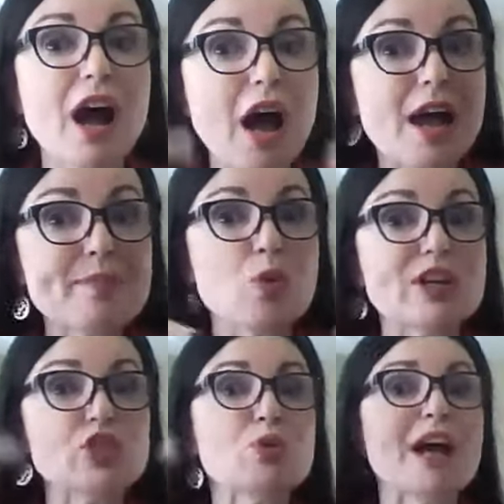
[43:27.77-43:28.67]
I'm
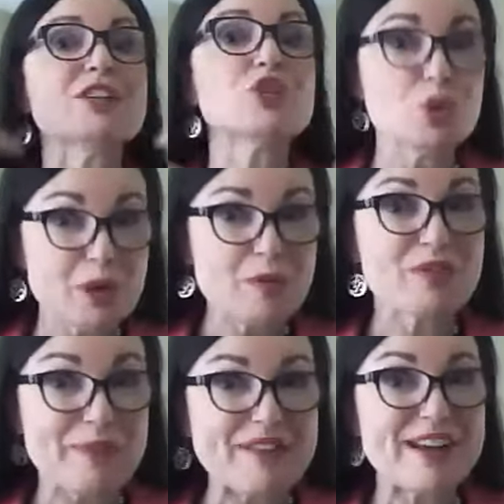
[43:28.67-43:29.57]
going to undo it
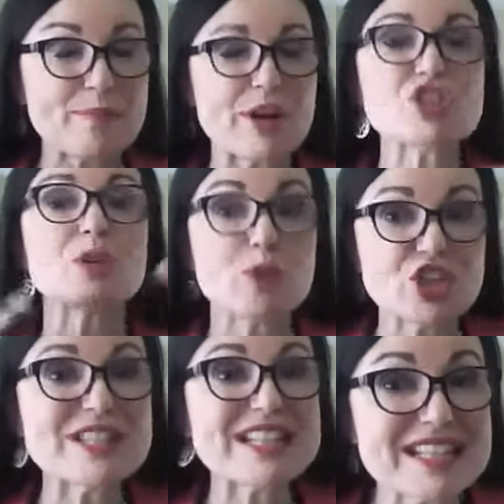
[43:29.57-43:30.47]
with my vibration, which
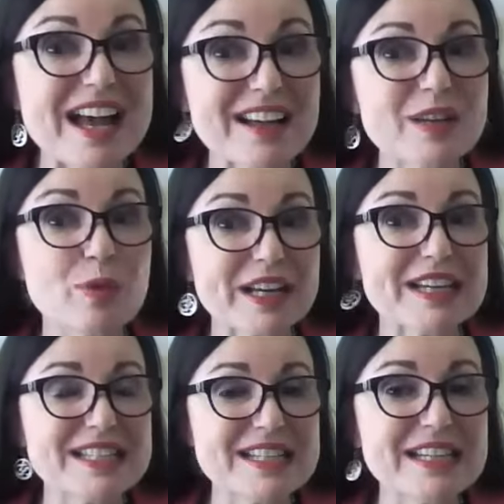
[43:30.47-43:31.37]
is exactly what I
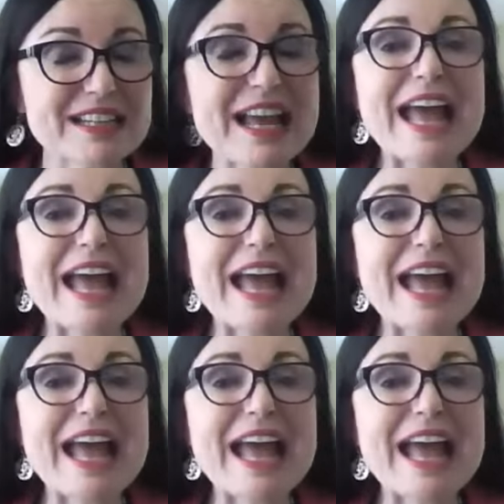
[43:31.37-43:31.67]
did.